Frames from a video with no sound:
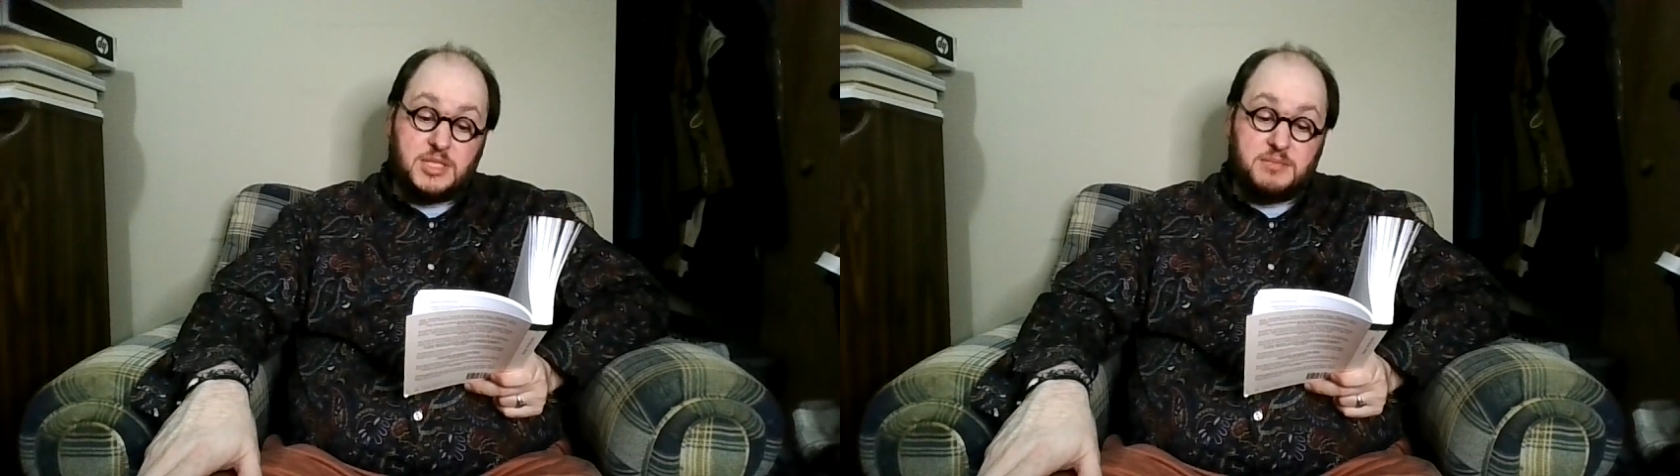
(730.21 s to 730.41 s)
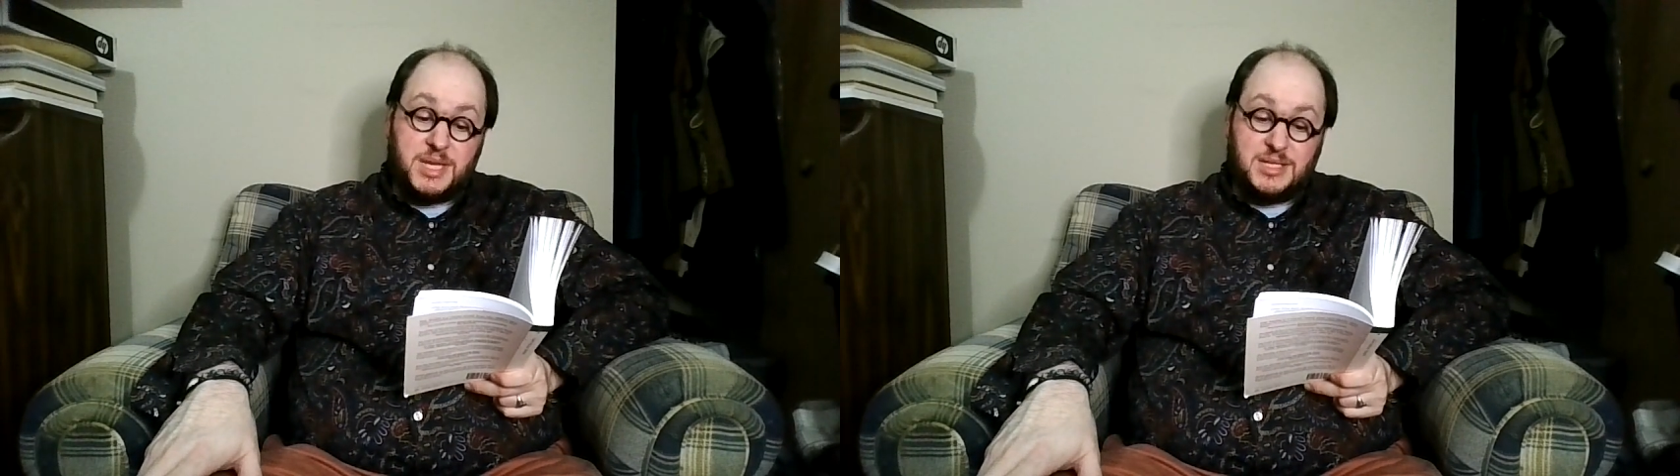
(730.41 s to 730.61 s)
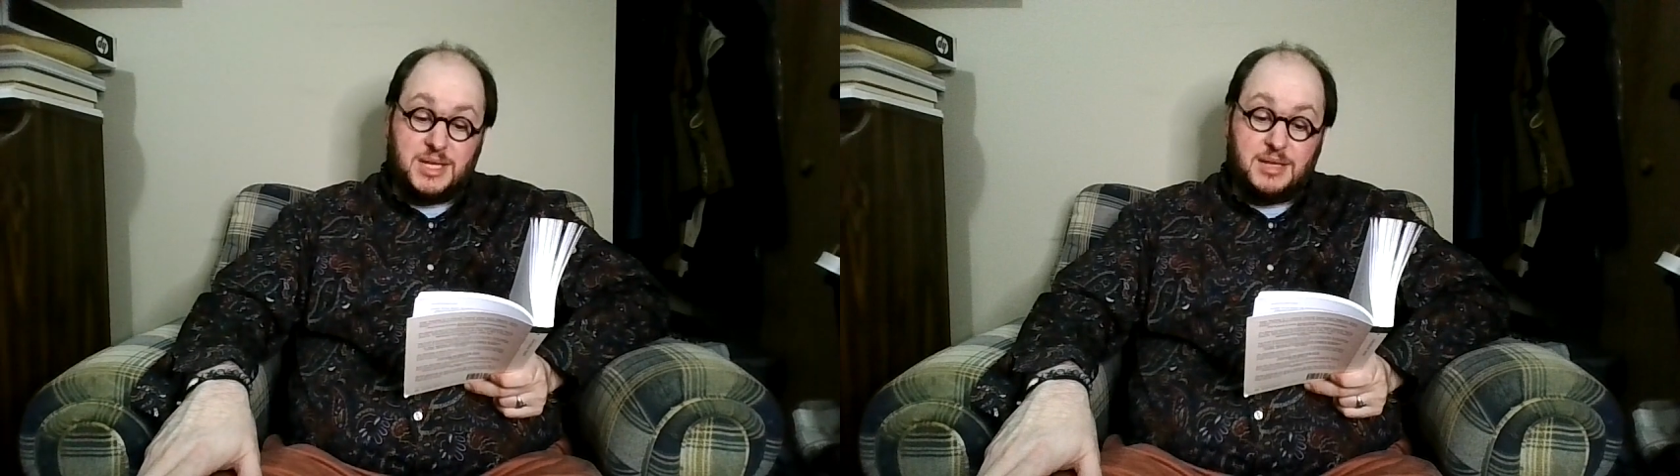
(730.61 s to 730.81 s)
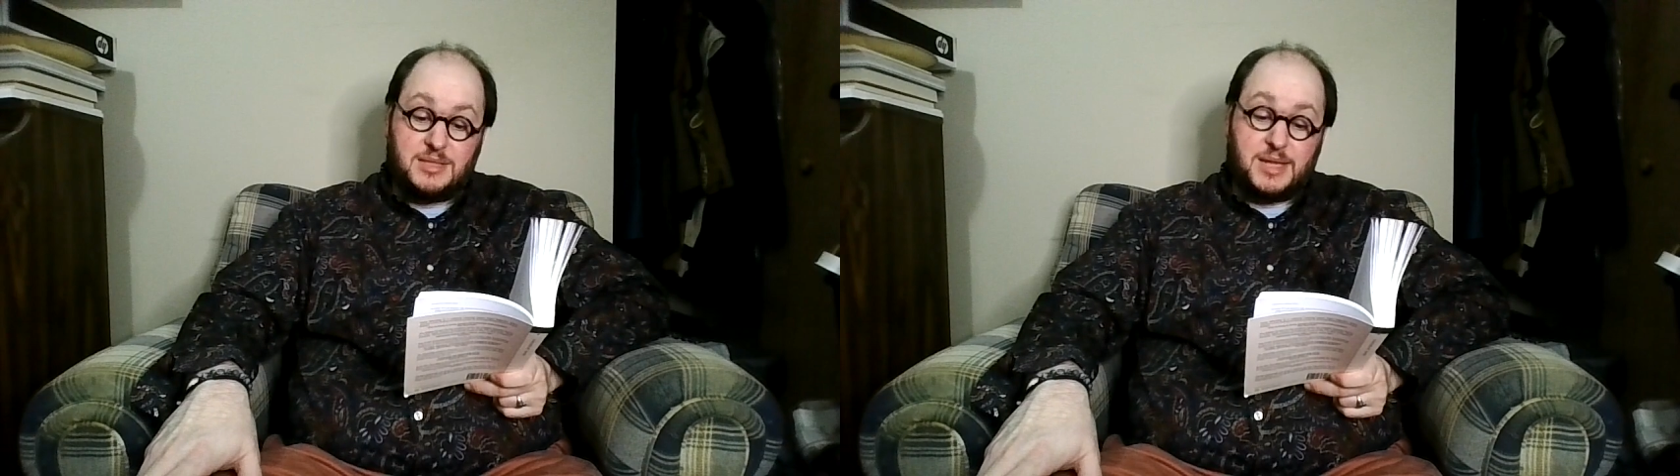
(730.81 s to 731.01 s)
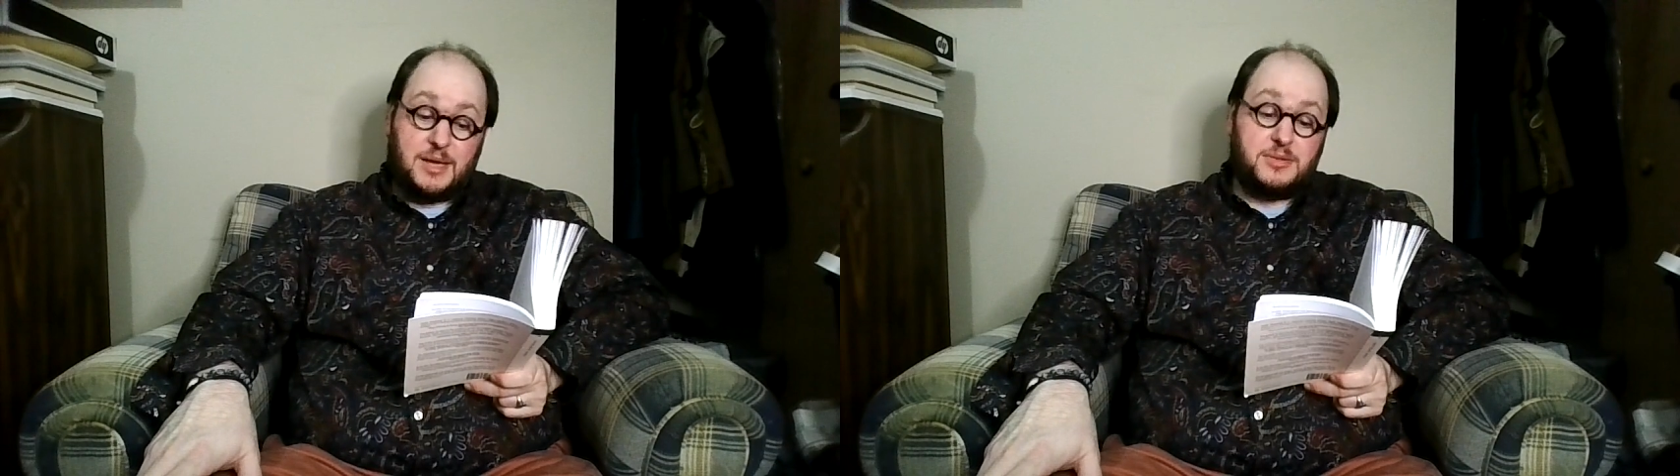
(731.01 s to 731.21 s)
Does it
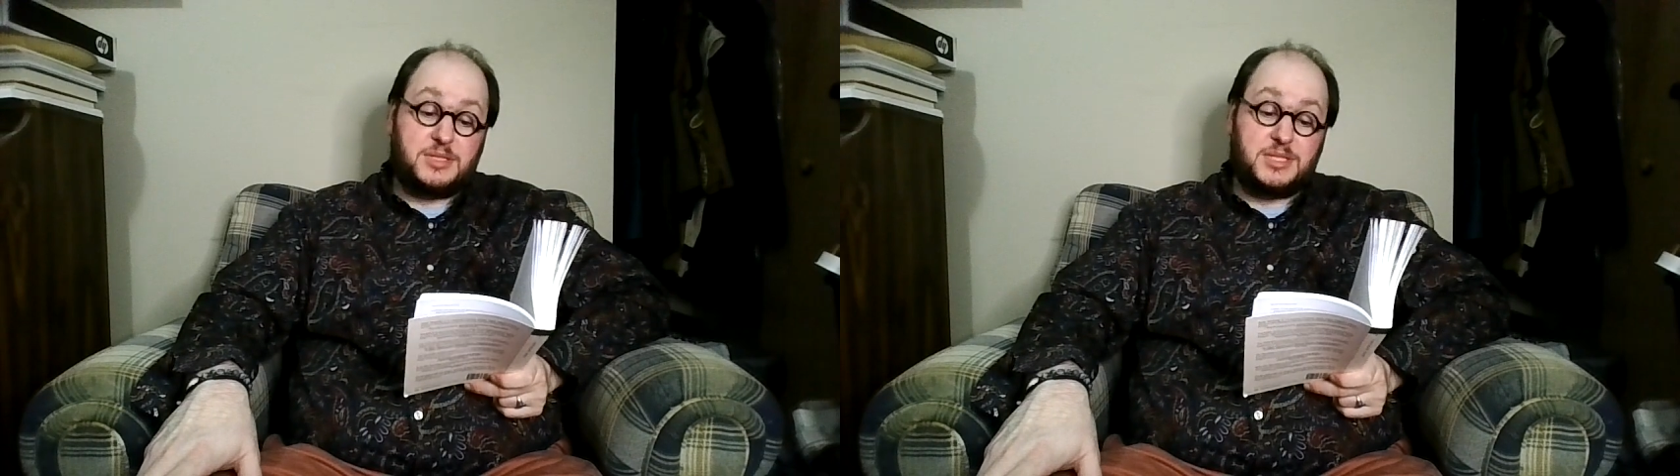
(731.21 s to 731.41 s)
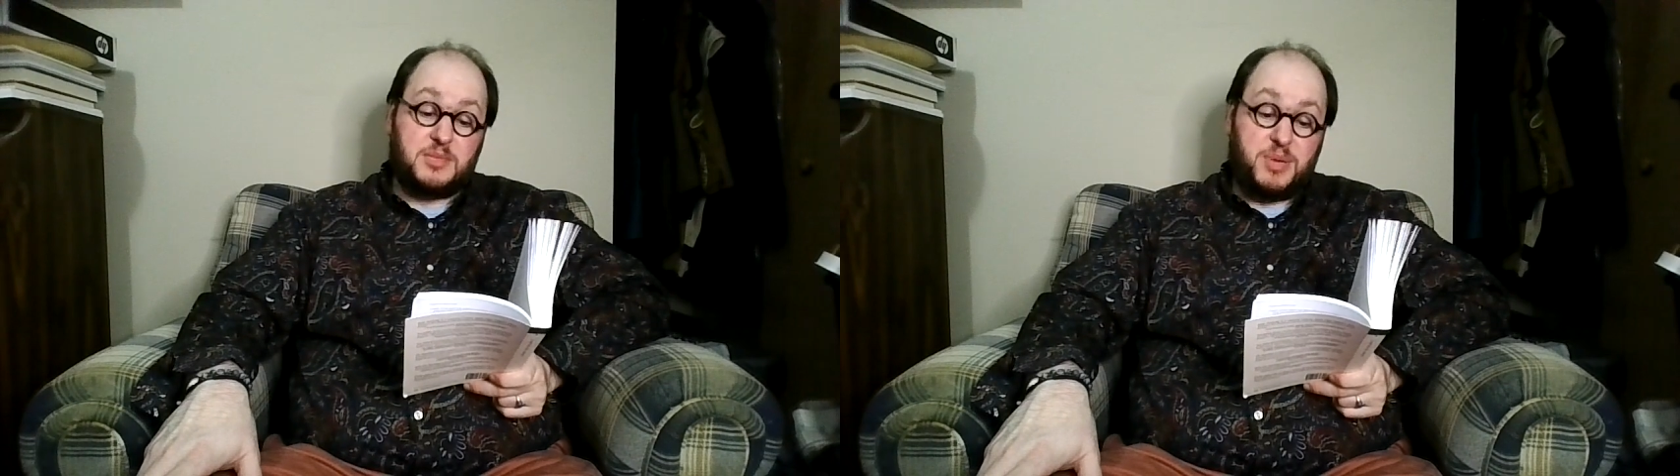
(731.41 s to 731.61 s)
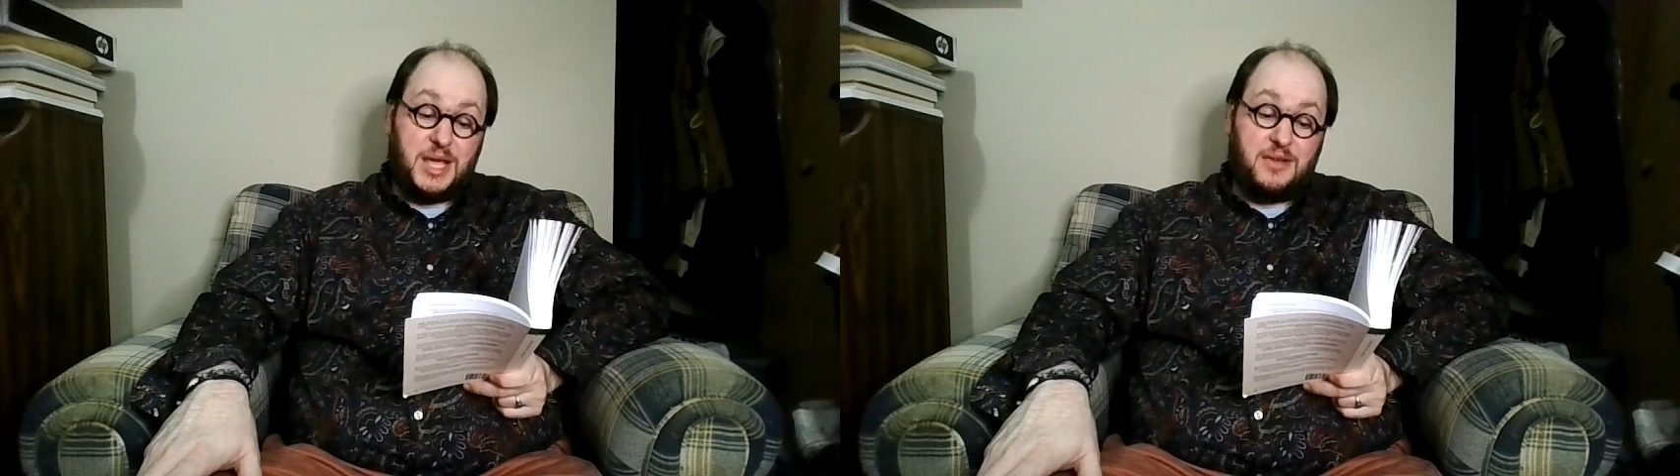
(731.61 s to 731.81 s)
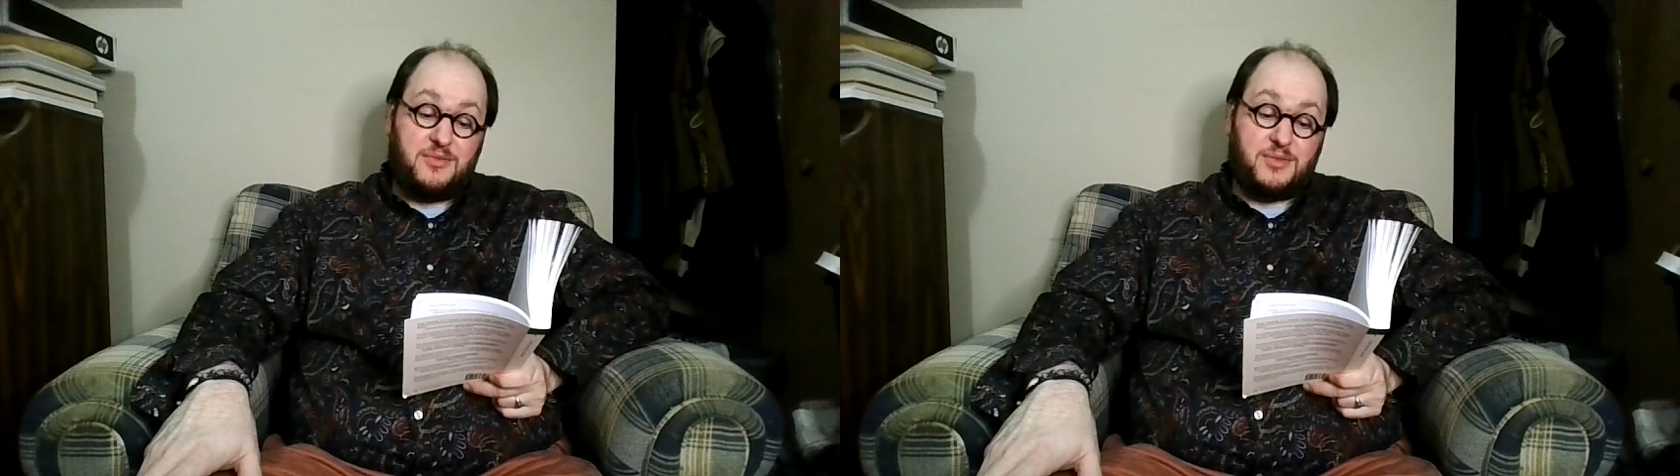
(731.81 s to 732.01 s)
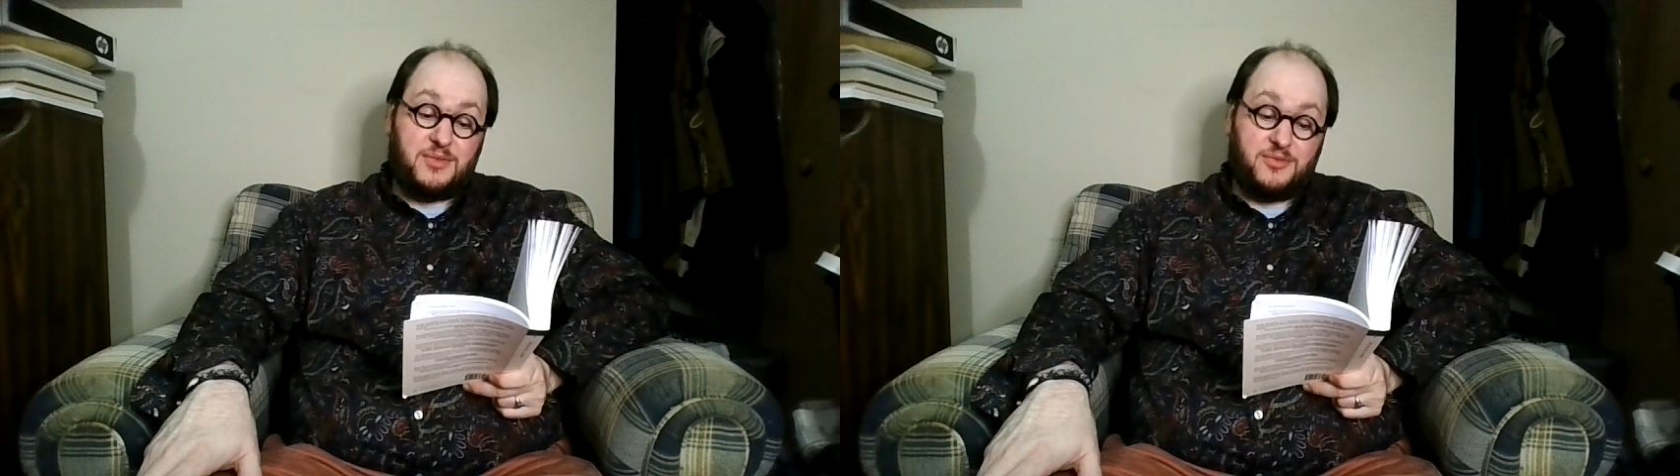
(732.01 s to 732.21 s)
maintain this house? Does it pay
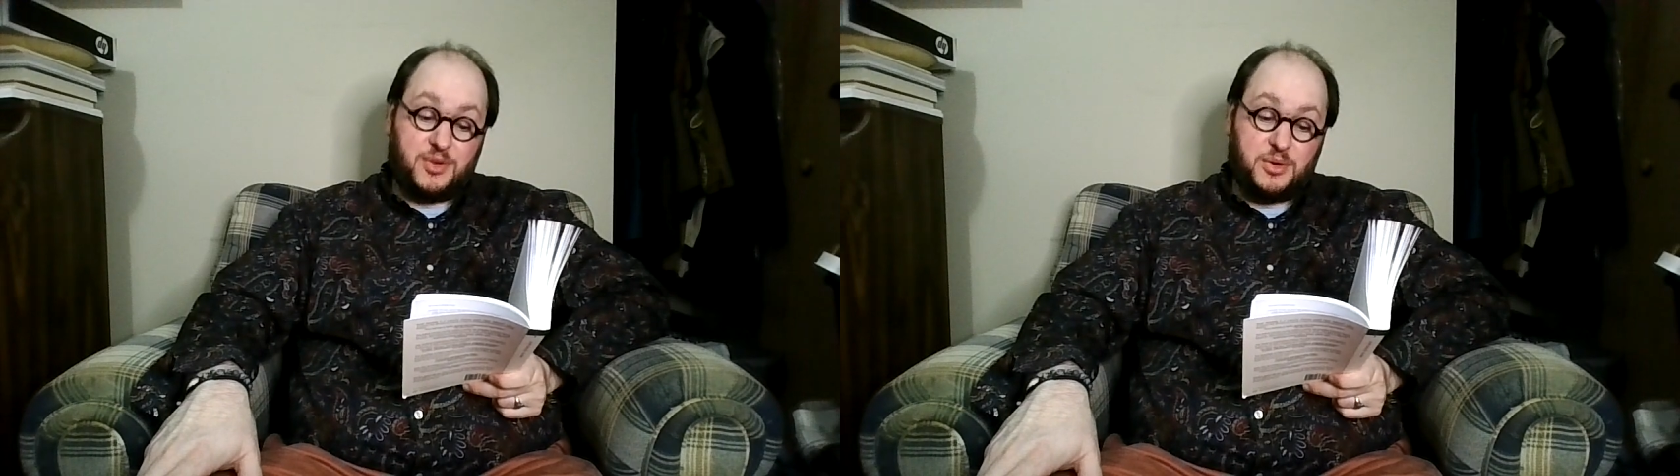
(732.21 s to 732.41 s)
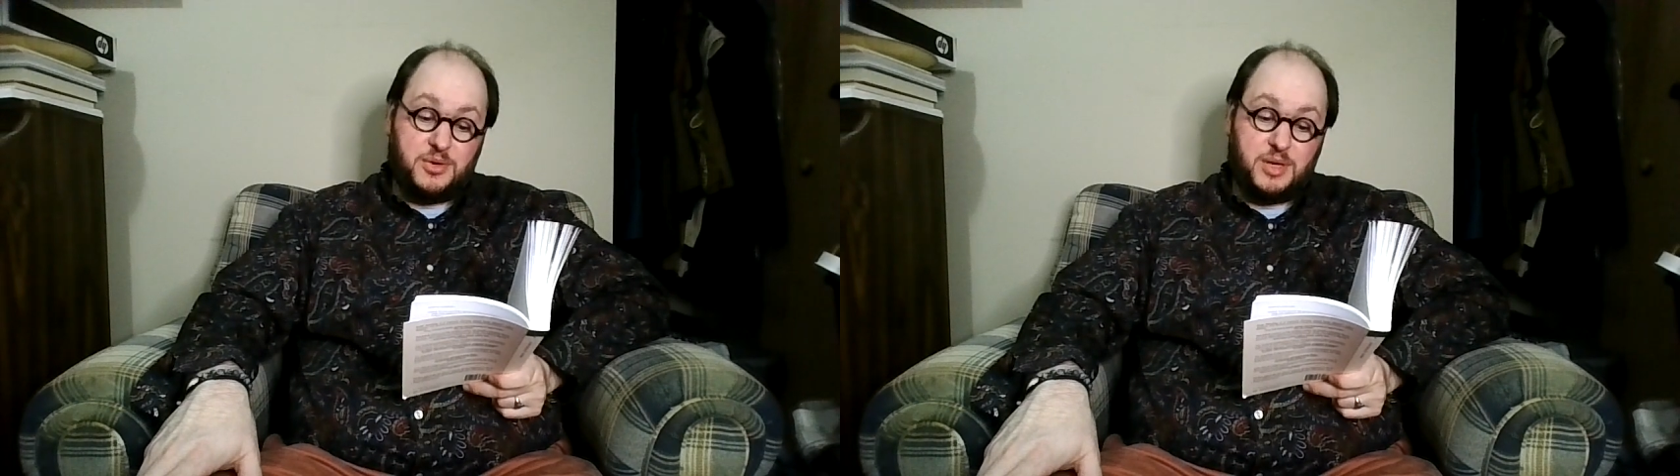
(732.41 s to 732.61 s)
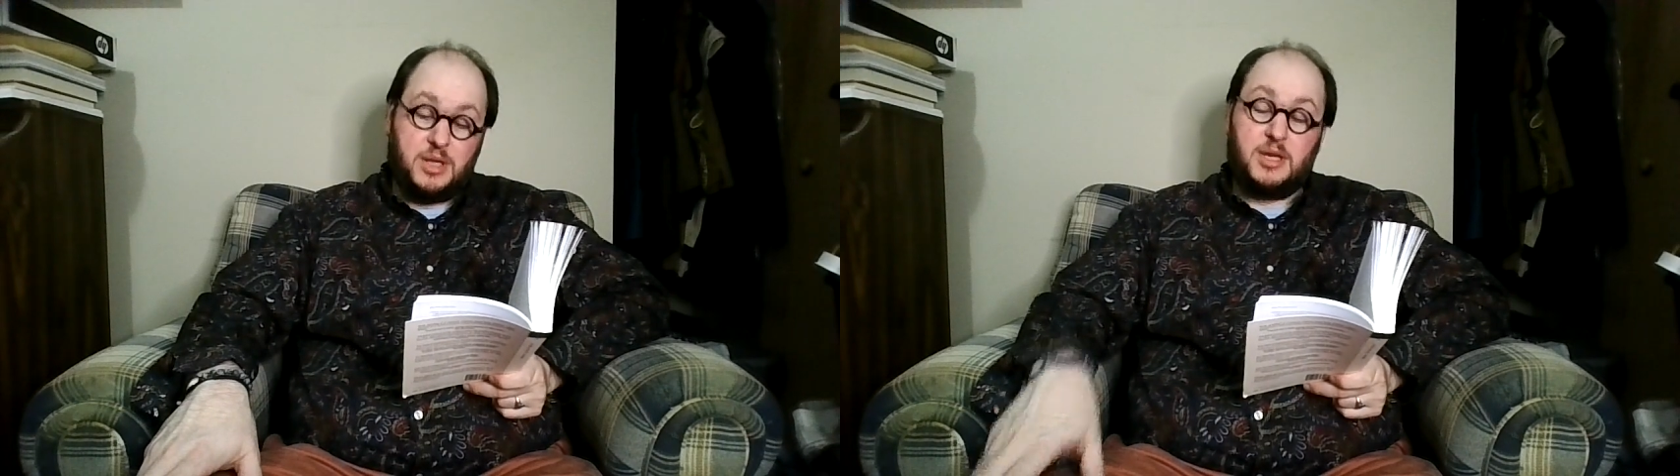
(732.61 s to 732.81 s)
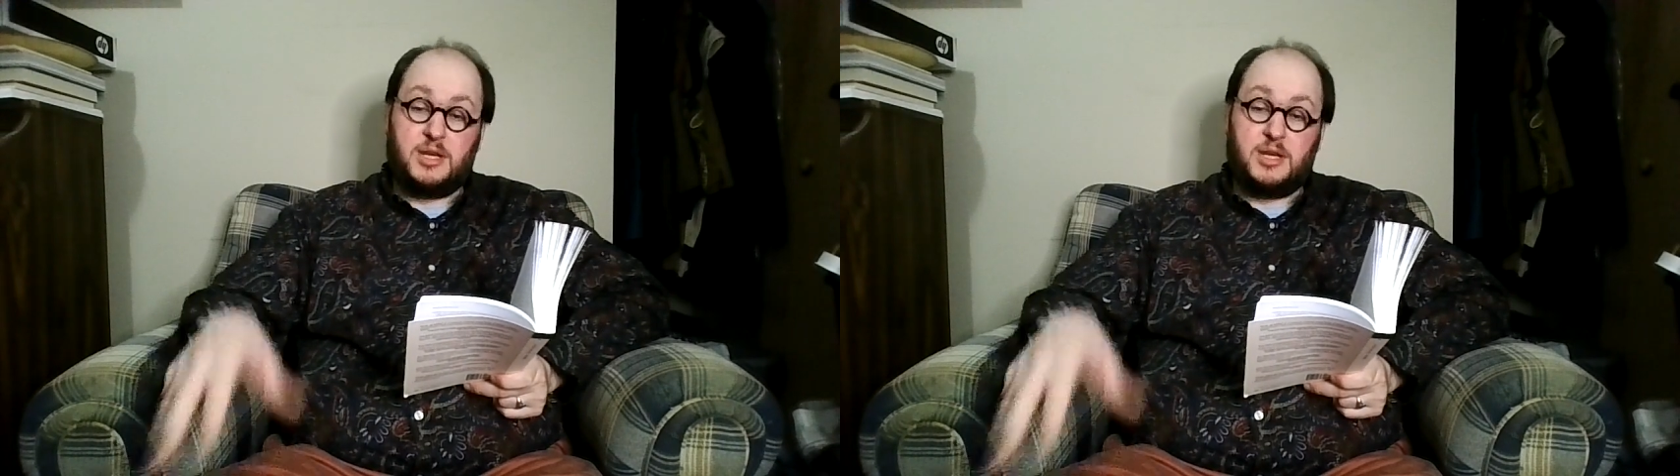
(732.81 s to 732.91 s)
for the food?"